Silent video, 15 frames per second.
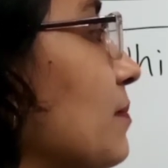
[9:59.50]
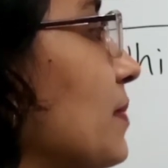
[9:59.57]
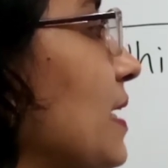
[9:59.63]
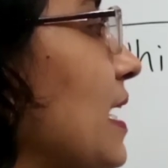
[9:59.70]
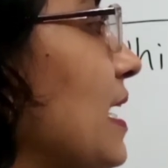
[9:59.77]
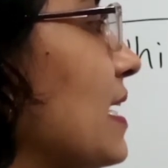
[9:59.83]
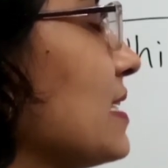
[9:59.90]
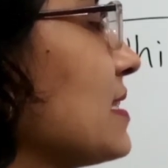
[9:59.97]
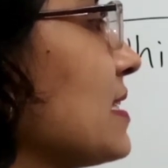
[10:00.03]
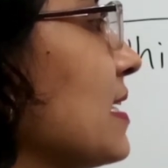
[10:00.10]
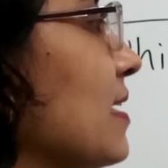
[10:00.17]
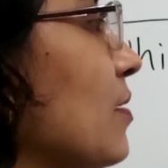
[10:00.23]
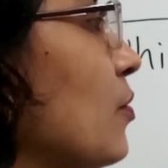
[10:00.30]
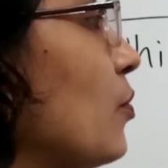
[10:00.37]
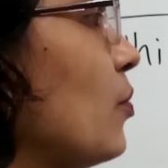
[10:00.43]
plus
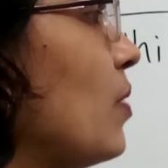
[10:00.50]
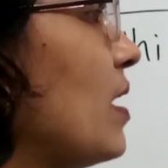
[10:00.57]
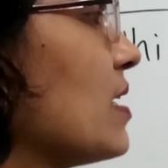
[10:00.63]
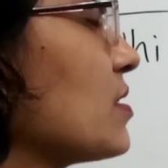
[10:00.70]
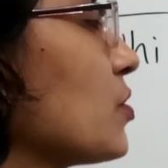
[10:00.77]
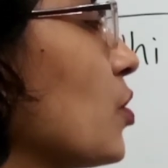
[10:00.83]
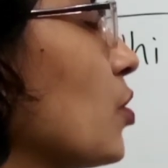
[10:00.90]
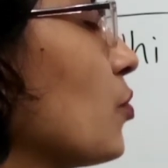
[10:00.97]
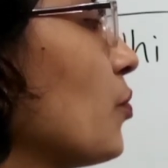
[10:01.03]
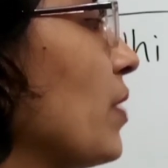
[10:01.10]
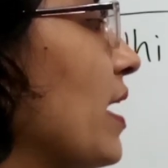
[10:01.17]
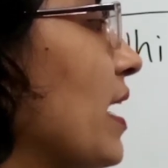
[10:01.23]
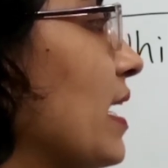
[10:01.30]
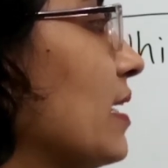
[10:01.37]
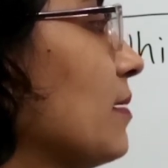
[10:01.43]
was or
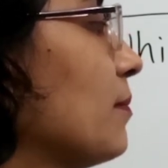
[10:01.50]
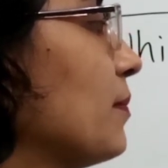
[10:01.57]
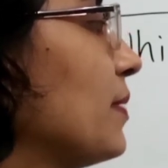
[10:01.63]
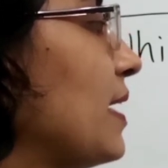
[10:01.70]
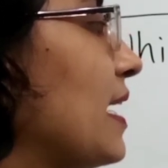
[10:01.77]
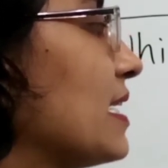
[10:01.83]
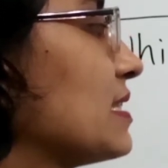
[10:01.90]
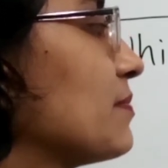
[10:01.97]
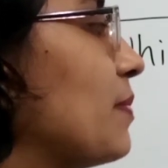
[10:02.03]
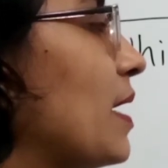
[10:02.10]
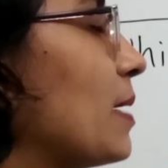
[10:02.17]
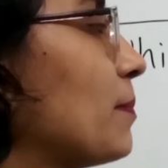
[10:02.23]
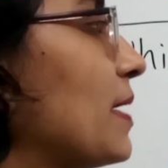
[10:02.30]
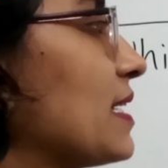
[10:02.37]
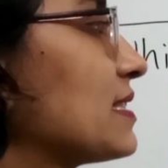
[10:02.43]
were plus
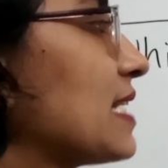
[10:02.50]
verb plus